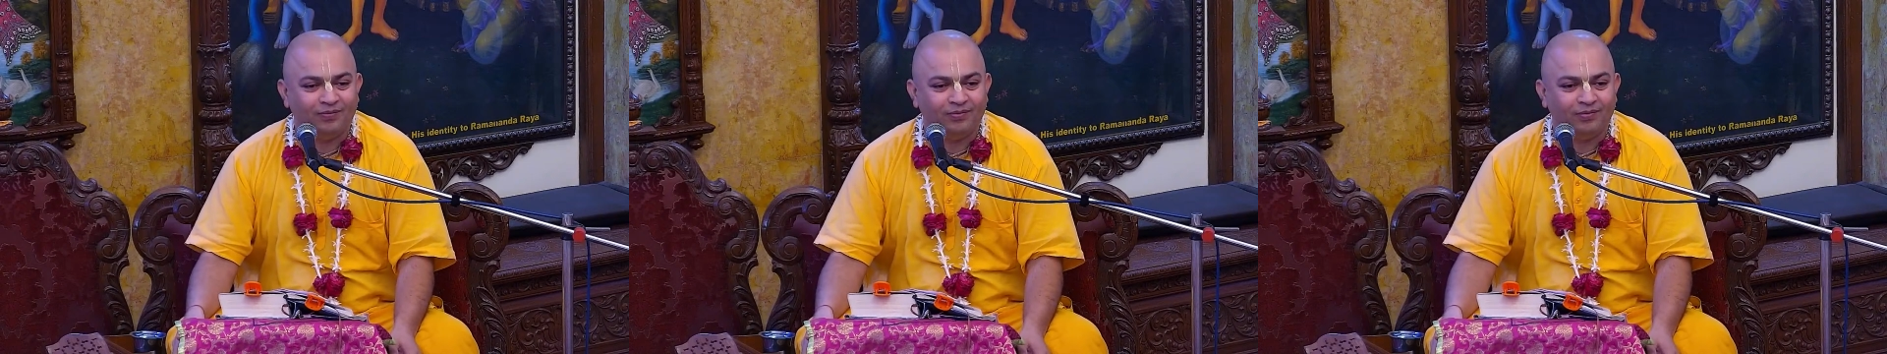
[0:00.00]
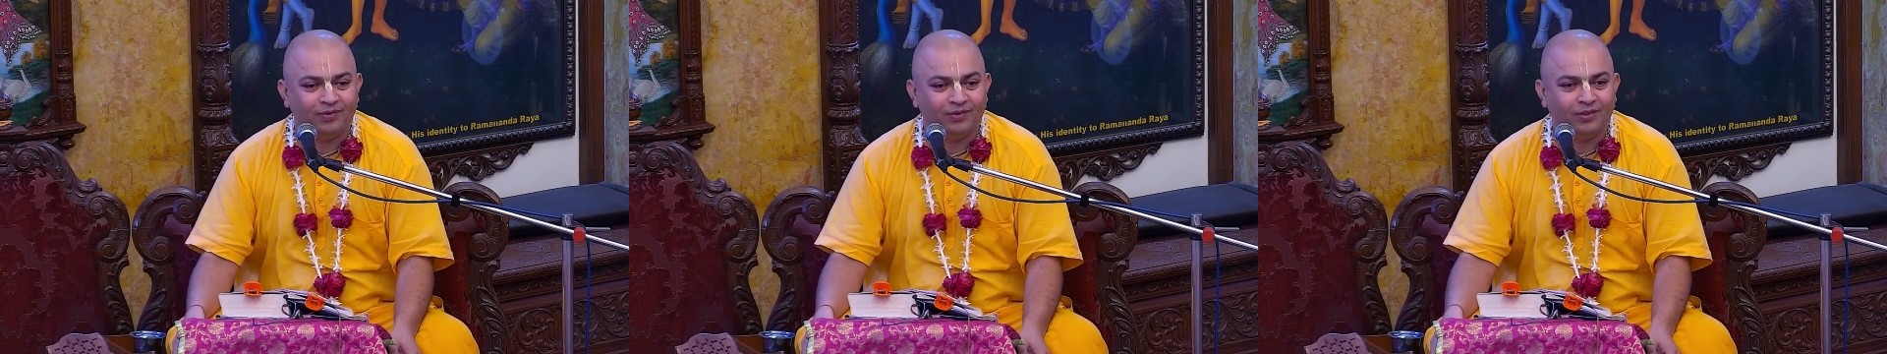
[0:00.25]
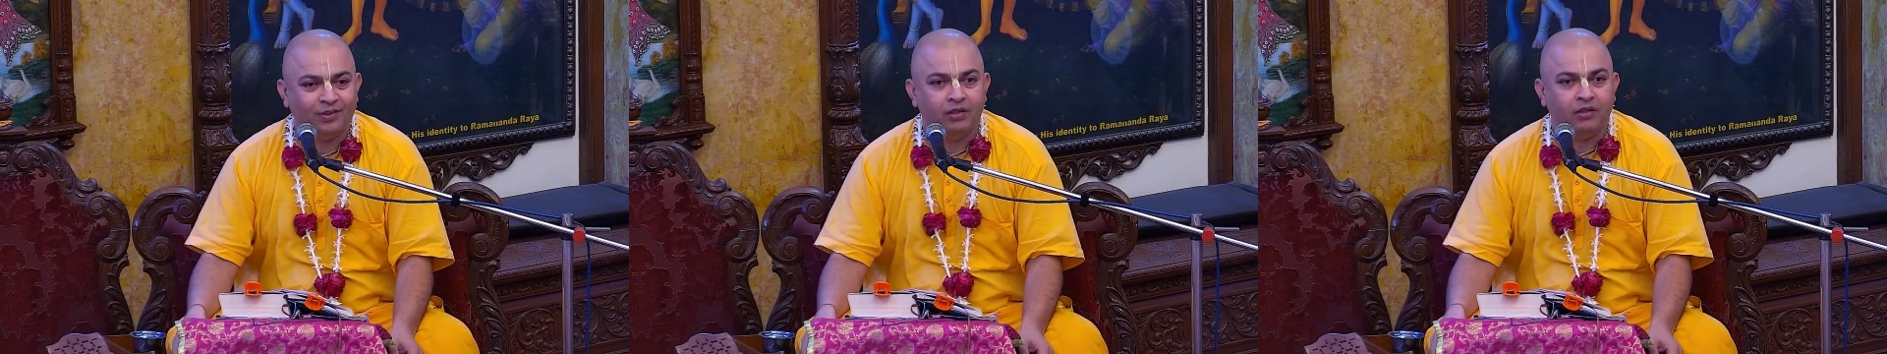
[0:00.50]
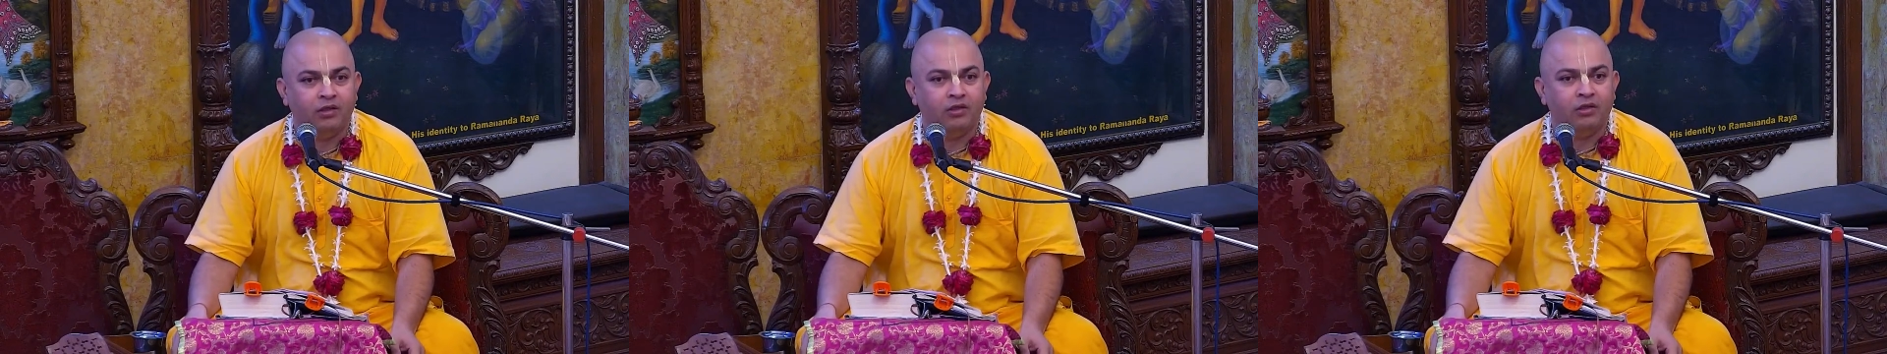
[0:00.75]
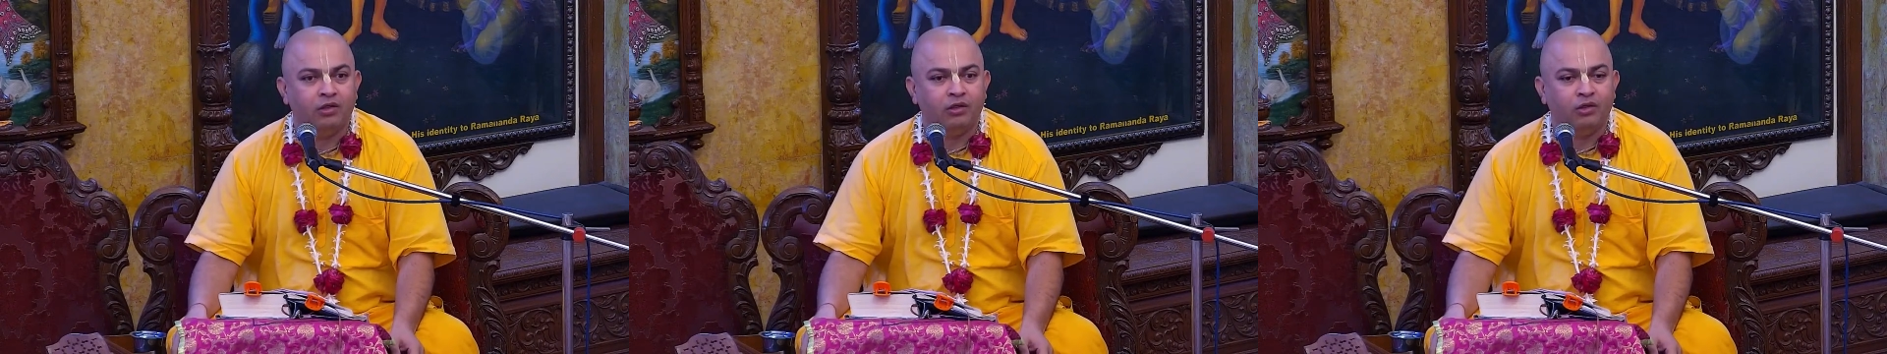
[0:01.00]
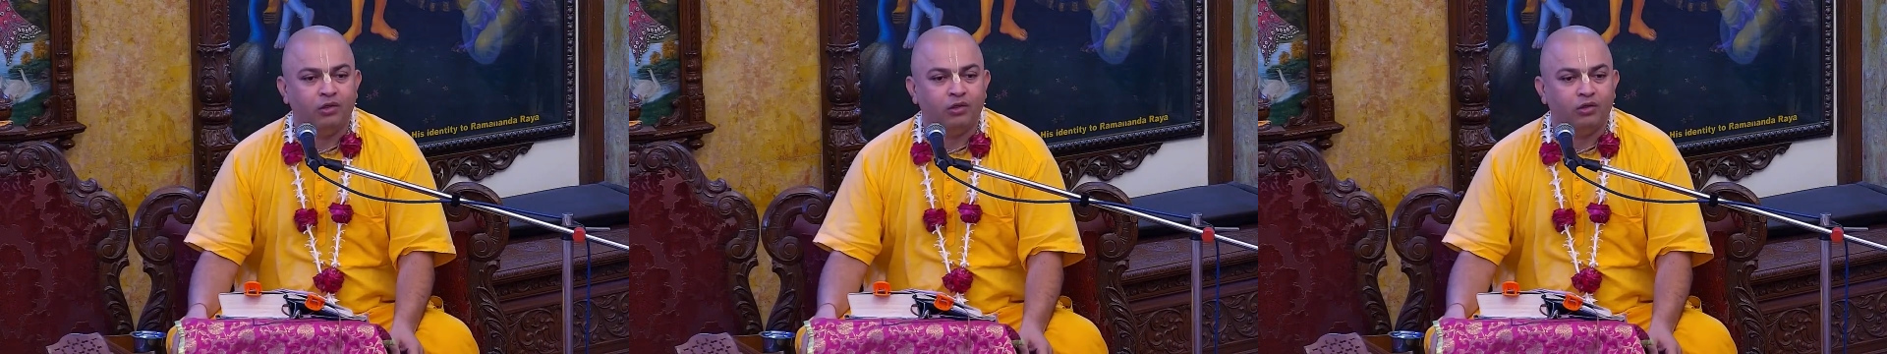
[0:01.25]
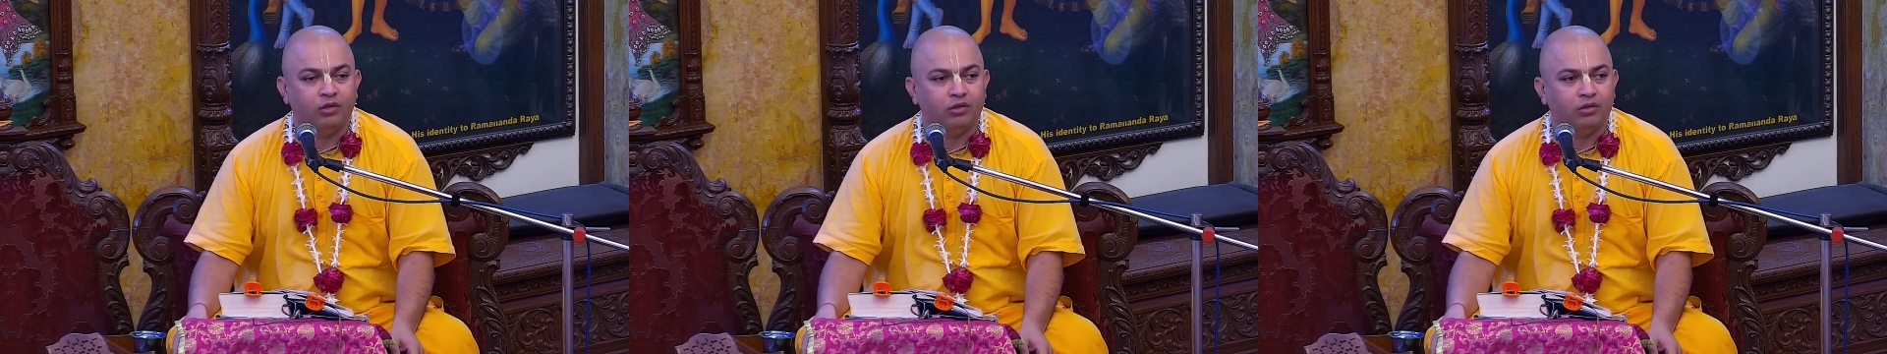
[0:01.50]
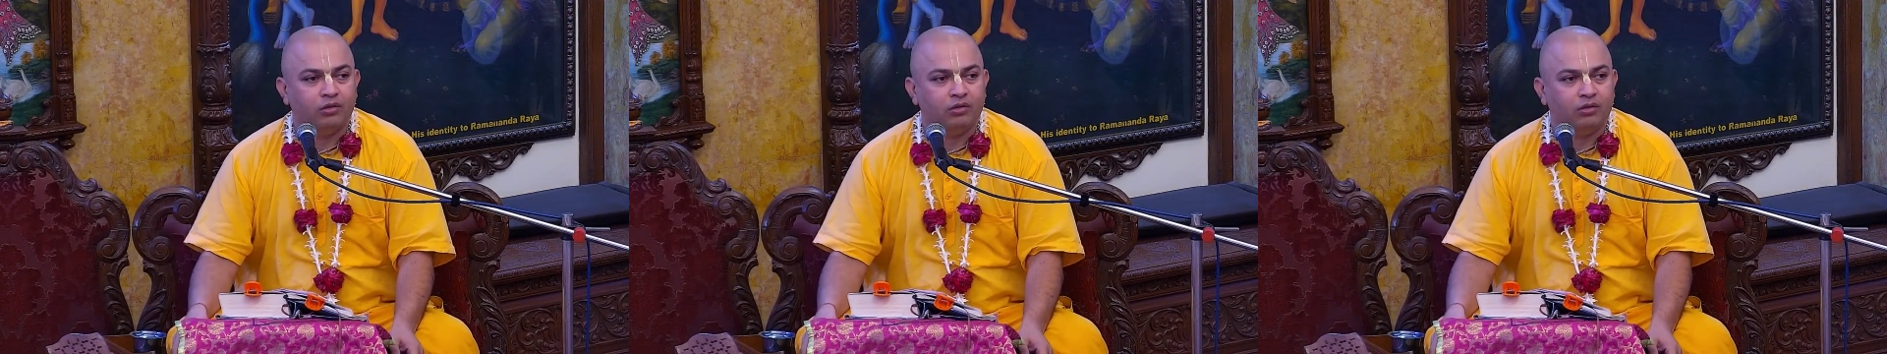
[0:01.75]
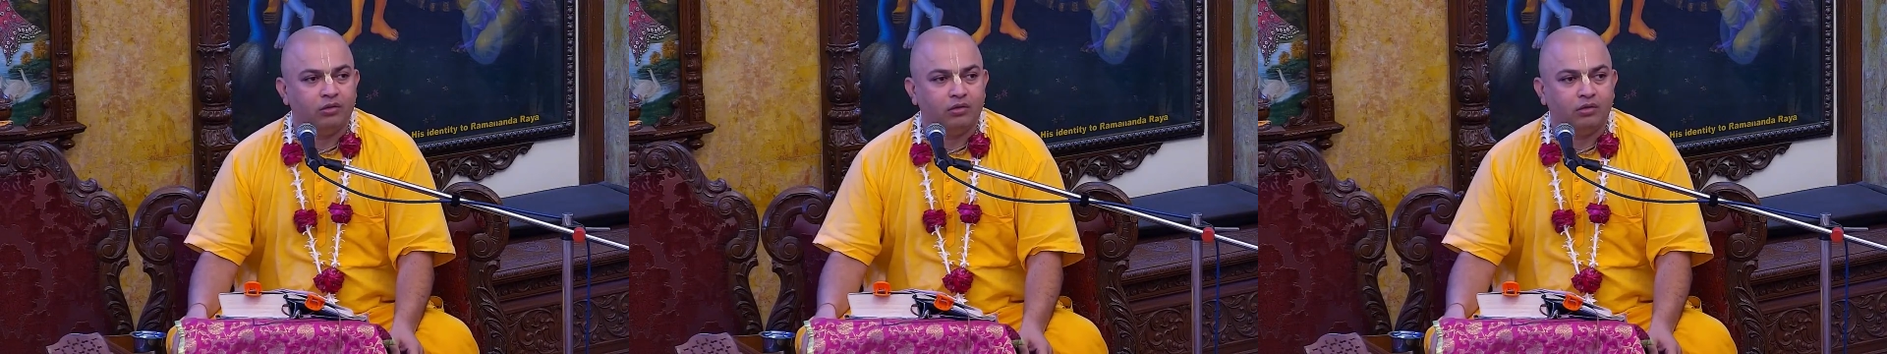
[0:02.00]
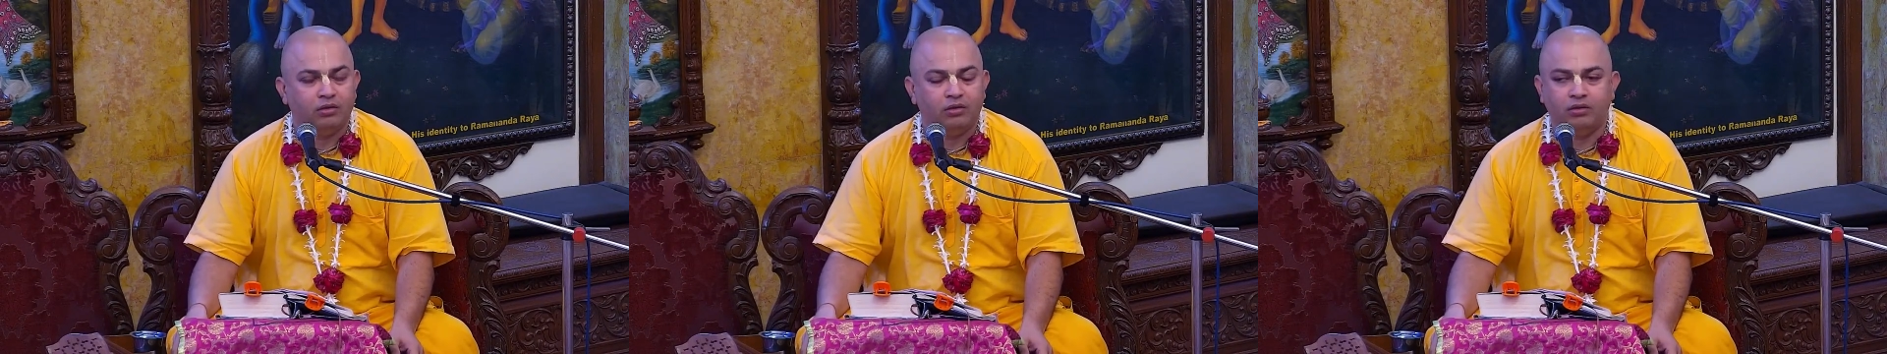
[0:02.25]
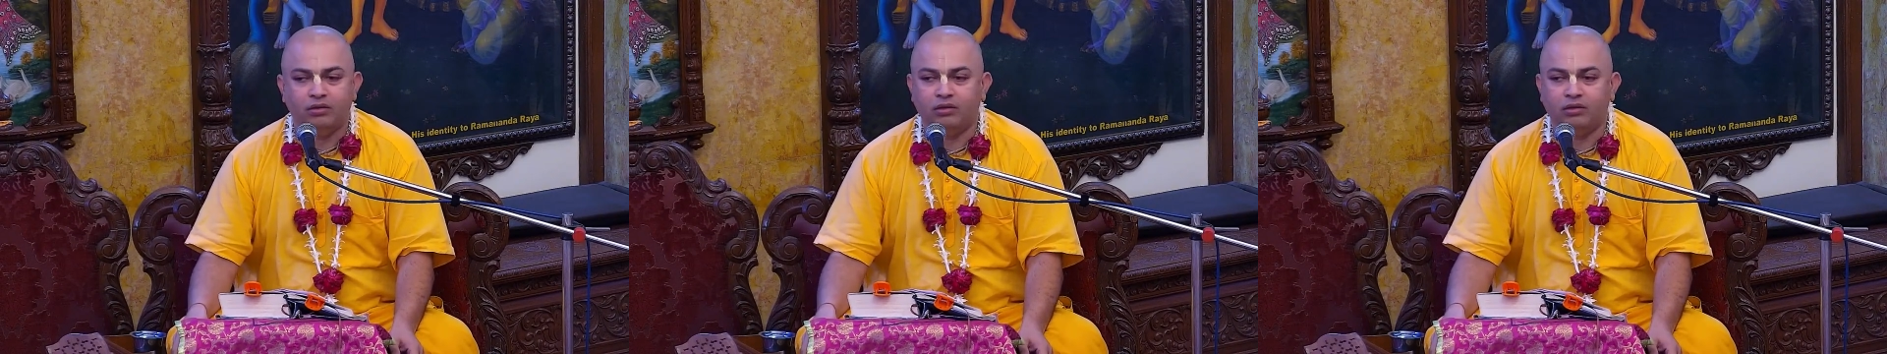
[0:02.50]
No one is speaking in this clip.